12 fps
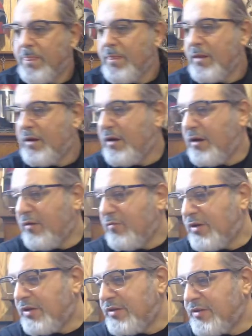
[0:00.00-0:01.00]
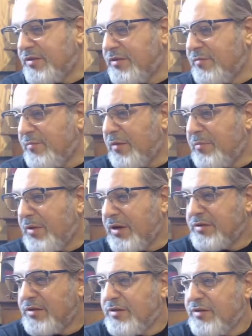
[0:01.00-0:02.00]
Alright, what else is in my
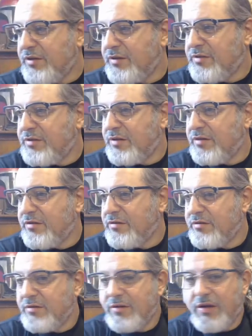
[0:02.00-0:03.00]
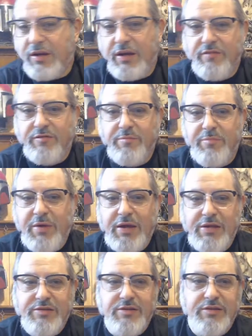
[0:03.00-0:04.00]
box of goodies there? I have a
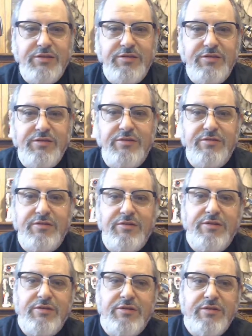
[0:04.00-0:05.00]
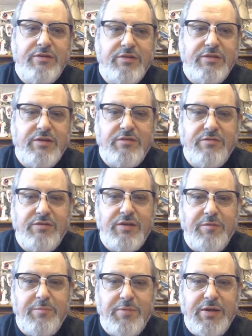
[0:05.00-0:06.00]
basilisk. I don't
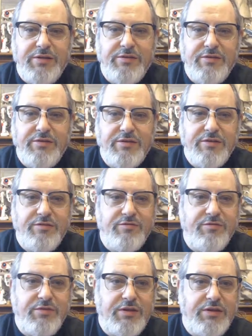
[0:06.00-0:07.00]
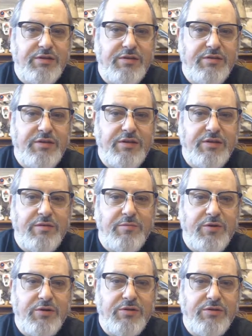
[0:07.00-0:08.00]
think a basilisk is really going to hit the
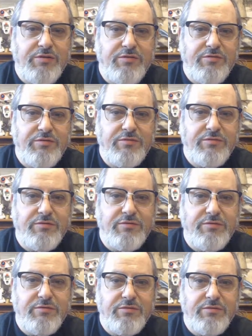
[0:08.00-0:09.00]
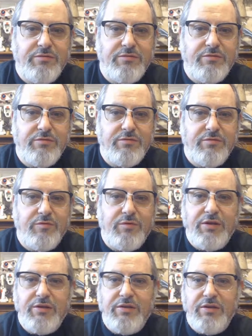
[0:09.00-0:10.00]
mark, though. What
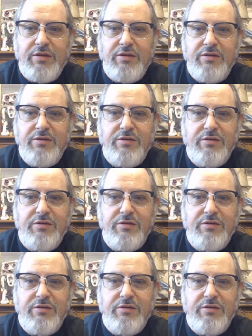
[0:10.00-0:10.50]
do you think?